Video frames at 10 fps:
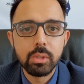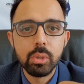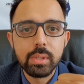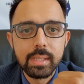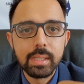
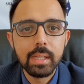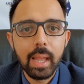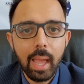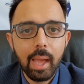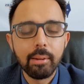You still
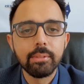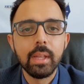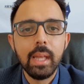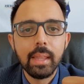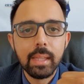have
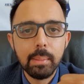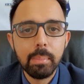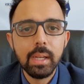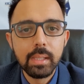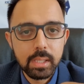the
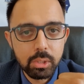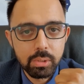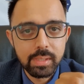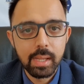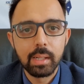ability to
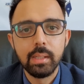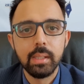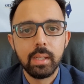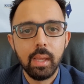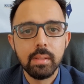settle
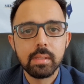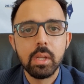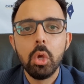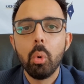the case.